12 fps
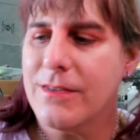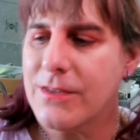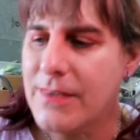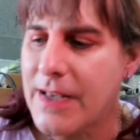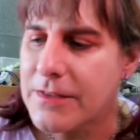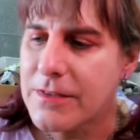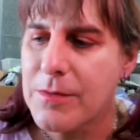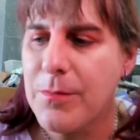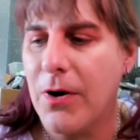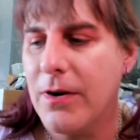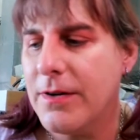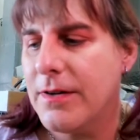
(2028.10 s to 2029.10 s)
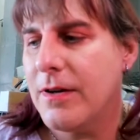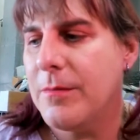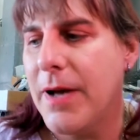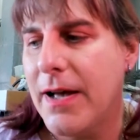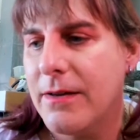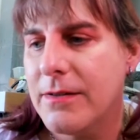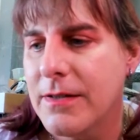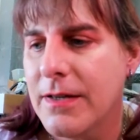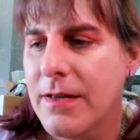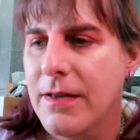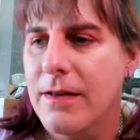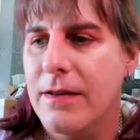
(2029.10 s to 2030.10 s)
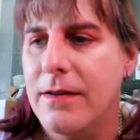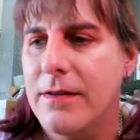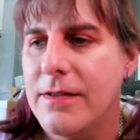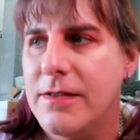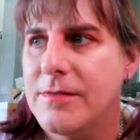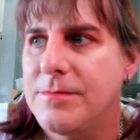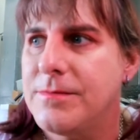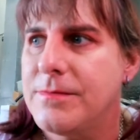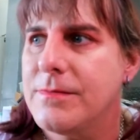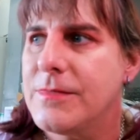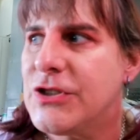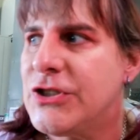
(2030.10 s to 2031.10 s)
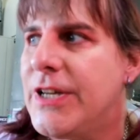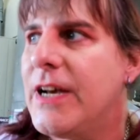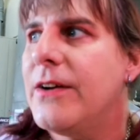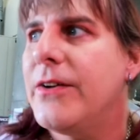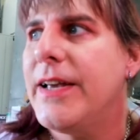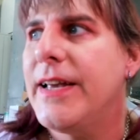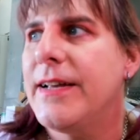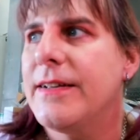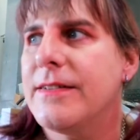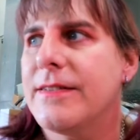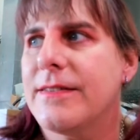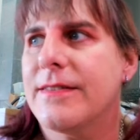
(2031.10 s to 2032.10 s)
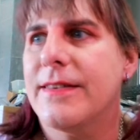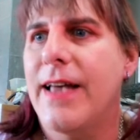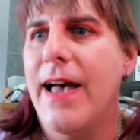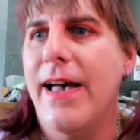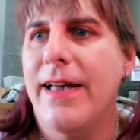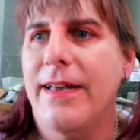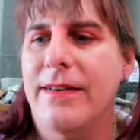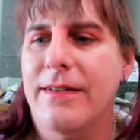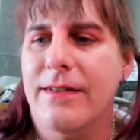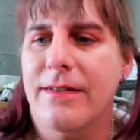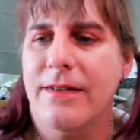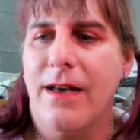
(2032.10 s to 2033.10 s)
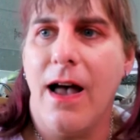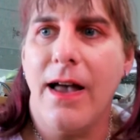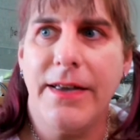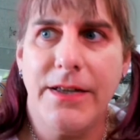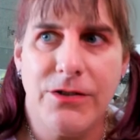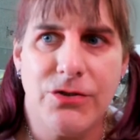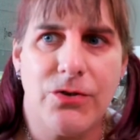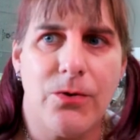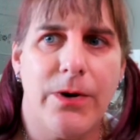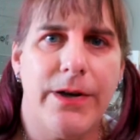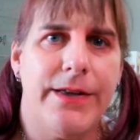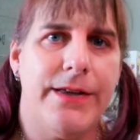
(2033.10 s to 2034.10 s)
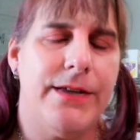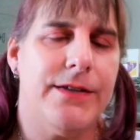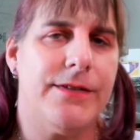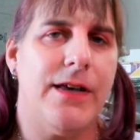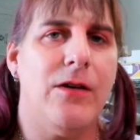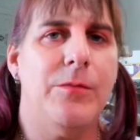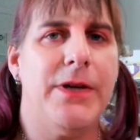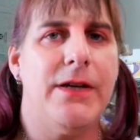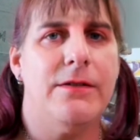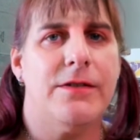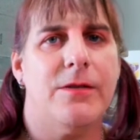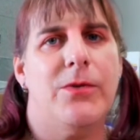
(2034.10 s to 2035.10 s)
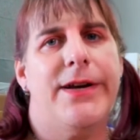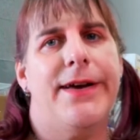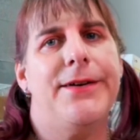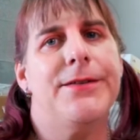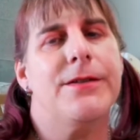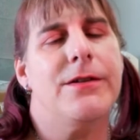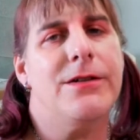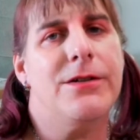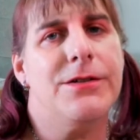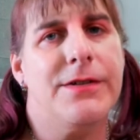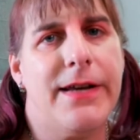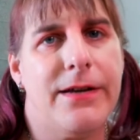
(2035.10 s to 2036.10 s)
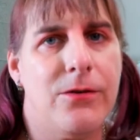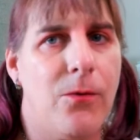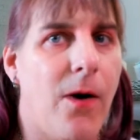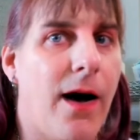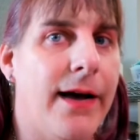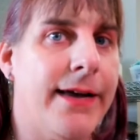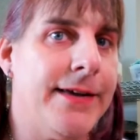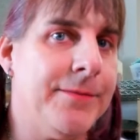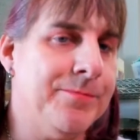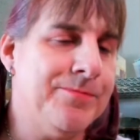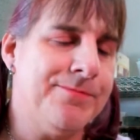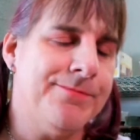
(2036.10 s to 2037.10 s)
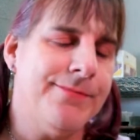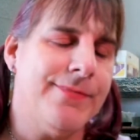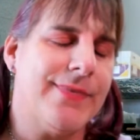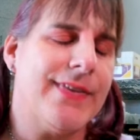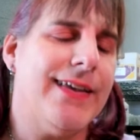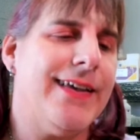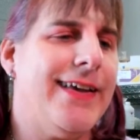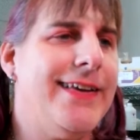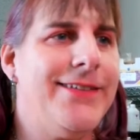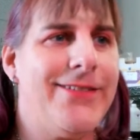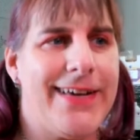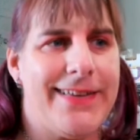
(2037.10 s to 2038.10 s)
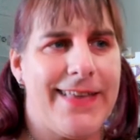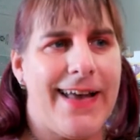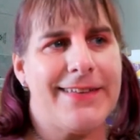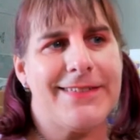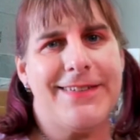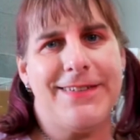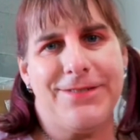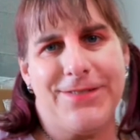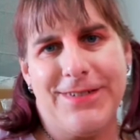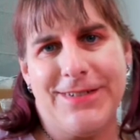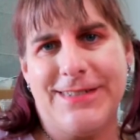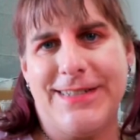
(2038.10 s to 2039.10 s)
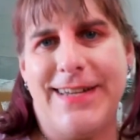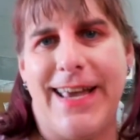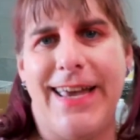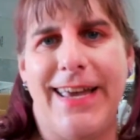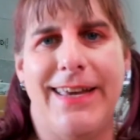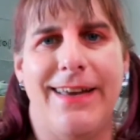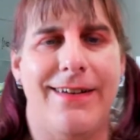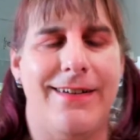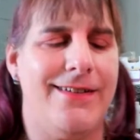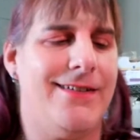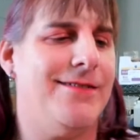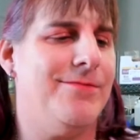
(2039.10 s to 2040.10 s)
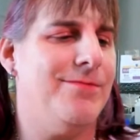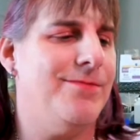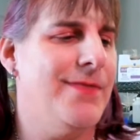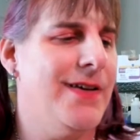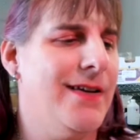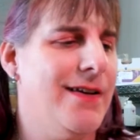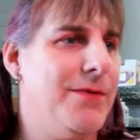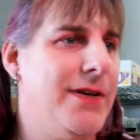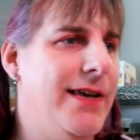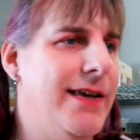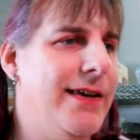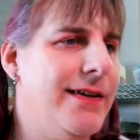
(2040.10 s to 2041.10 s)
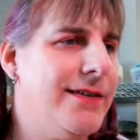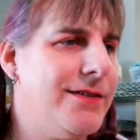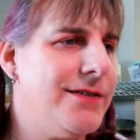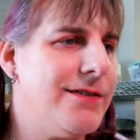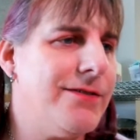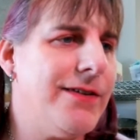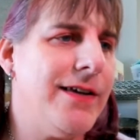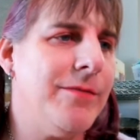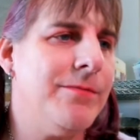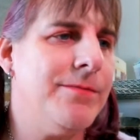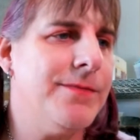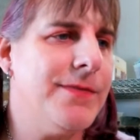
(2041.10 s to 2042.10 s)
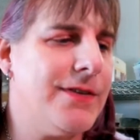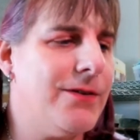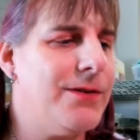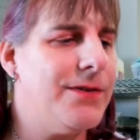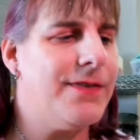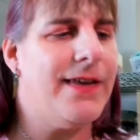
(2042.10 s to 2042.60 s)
So that's the part about sharing that I enjoy, is helping someone else understand why. Anyway, that's it for today. I'm going to hit end stream. So